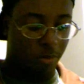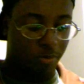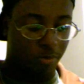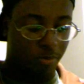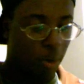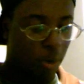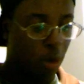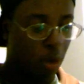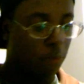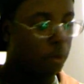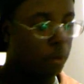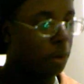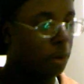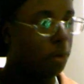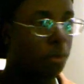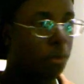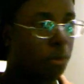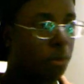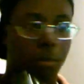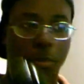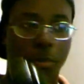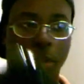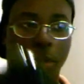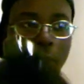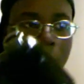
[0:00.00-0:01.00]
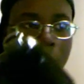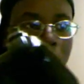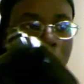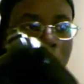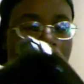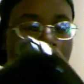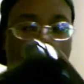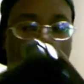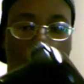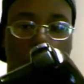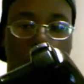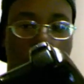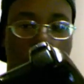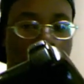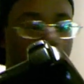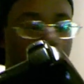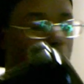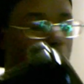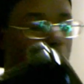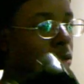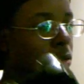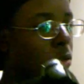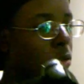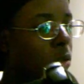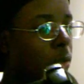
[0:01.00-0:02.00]
Both are pretty
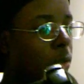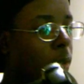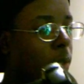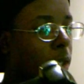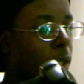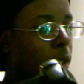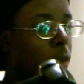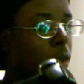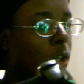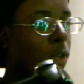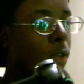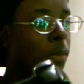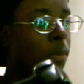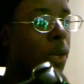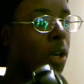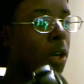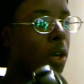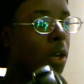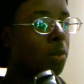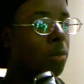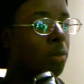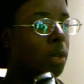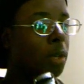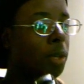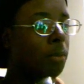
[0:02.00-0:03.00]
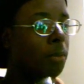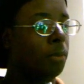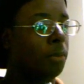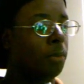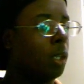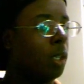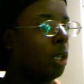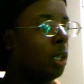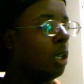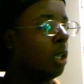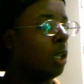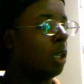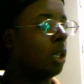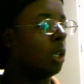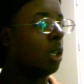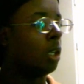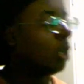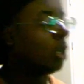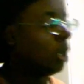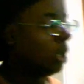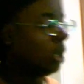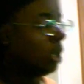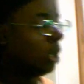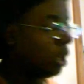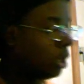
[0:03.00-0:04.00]
cool. I mean, when you compare them, but
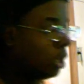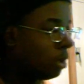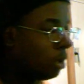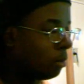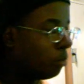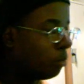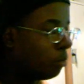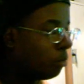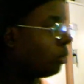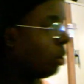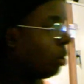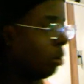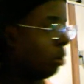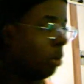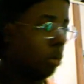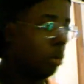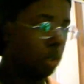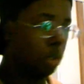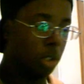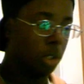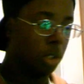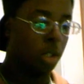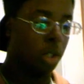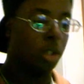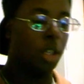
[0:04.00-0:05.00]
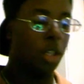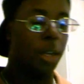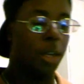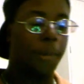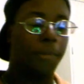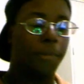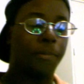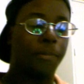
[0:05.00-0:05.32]
another thing,